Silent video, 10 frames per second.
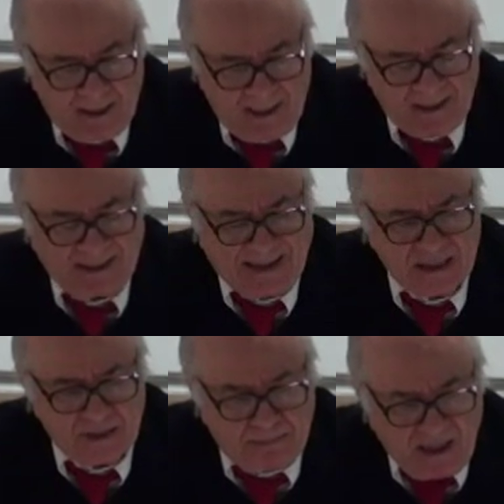that it
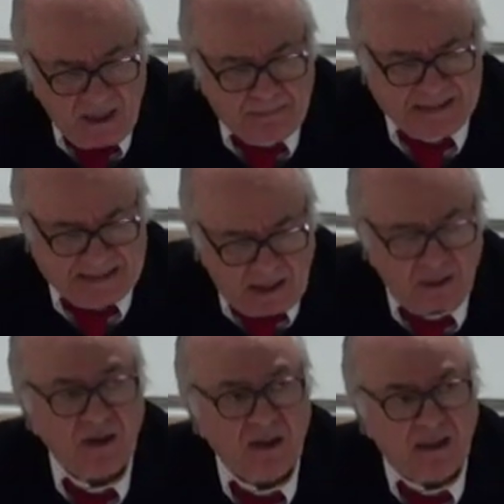has been
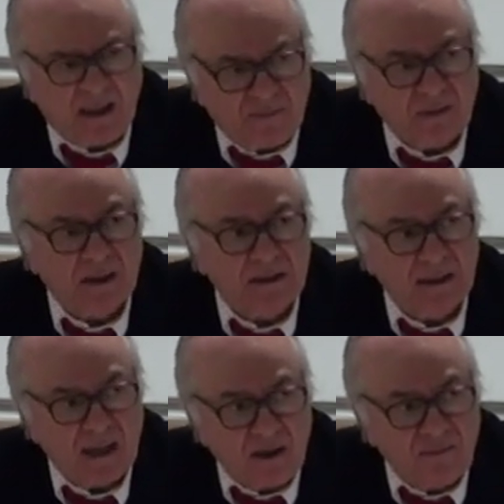particularly difficult
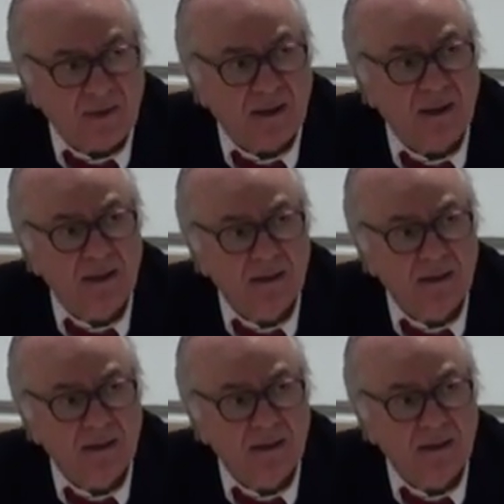in Africa